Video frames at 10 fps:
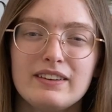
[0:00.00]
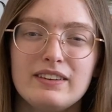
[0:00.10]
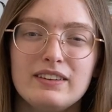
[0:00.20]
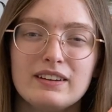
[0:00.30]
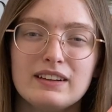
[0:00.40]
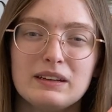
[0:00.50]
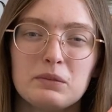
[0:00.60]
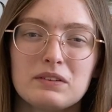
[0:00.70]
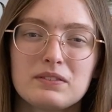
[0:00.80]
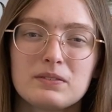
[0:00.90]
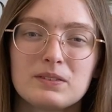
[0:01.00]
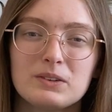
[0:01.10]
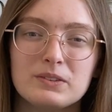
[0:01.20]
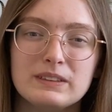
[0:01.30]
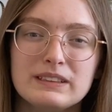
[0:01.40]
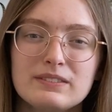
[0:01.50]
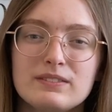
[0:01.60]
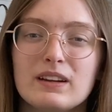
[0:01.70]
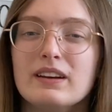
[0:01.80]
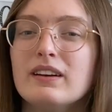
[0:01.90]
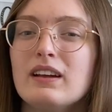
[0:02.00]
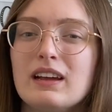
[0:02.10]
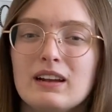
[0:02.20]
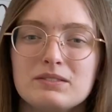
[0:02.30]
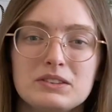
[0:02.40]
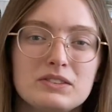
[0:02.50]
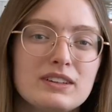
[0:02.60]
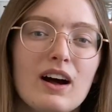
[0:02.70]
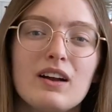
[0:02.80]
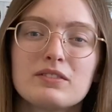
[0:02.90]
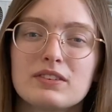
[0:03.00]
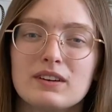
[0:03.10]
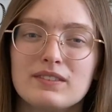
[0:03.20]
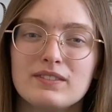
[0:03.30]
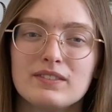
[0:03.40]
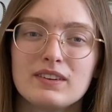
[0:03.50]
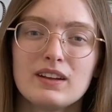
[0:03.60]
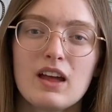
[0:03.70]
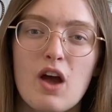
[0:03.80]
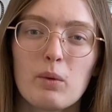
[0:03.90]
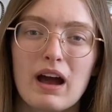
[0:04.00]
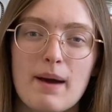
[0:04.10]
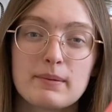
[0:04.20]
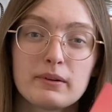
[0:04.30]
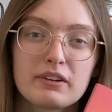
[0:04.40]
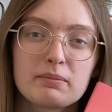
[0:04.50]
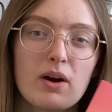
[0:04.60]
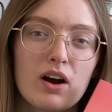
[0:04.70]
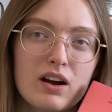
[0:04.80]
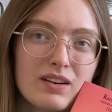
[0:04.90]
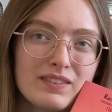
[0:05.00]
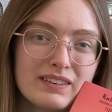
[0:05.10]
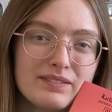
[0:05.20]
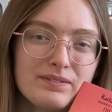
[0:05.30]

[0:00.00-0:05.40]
dealing with grief and moving on from what happened with her mom, and